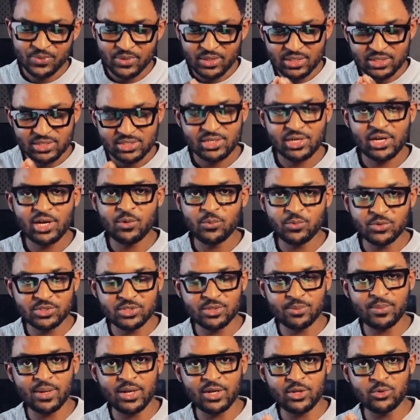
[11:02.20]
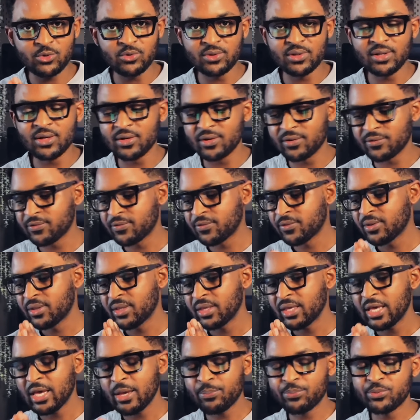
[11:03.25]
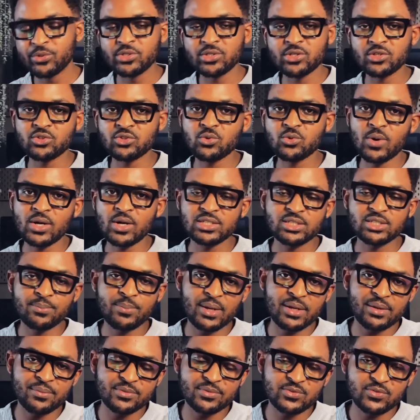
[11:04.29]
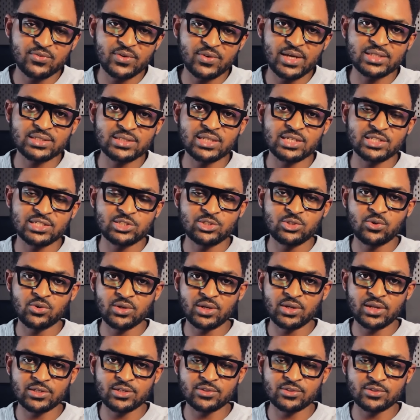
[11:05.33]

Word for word: share it with somebody you love. Appreciate you watching. My name is Flex. I'll see you in the next